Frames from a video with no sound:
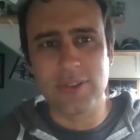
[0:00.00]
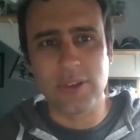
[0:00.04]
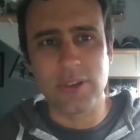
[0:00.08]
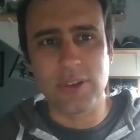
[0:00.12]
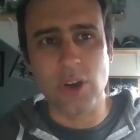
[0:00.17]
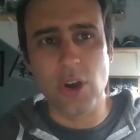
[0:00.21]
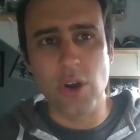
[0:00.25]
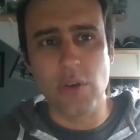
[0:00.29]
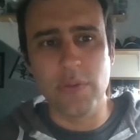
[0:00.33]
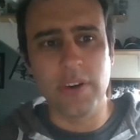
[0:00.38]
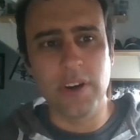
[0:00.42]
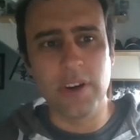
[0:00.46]
took
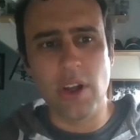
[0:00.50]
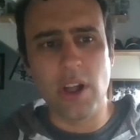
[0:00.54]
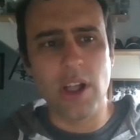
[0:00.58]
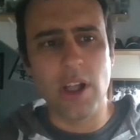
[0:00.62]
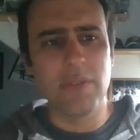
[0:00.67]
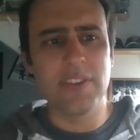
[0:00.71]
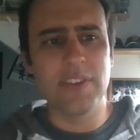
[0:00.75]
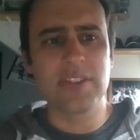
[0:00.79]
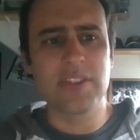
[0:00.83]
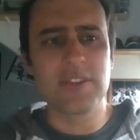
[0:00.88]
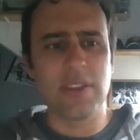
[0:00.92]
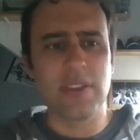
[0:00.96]
over, and all
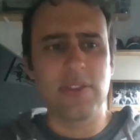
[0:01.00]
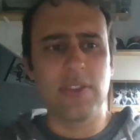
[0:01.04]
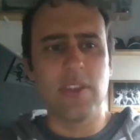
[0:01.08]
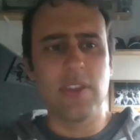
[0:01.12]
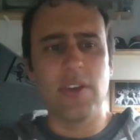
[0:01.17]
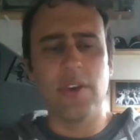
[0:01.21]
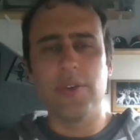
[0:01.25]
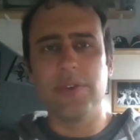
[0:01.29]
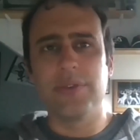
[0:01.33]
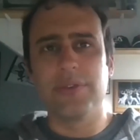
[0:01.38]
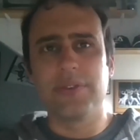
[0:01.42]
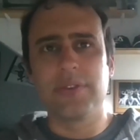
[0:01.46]
of a sudden
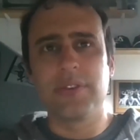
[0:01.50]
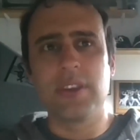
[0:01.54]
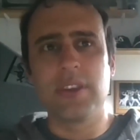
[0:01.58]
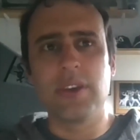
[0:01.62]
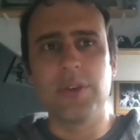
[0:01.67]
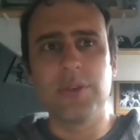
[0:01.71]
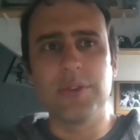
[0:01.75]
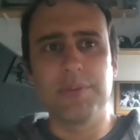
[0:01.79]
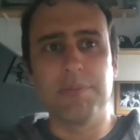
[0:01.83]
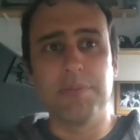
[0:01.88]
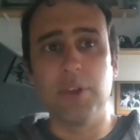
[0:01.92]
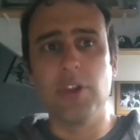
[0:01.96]
those
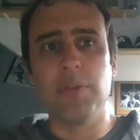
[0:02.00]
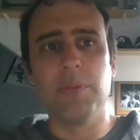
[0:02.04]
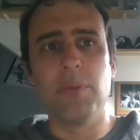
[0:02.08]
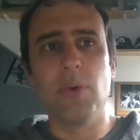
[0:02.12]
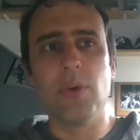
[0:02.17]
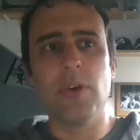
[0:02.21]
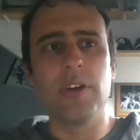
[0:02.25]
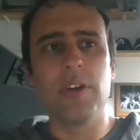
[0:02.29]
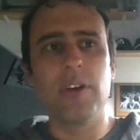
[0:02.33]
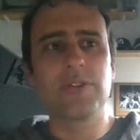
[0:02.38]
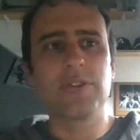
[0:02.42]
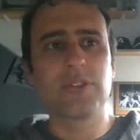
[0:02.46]

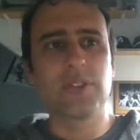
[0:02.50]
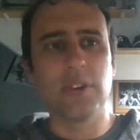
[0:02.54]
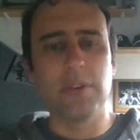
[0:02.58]
billboards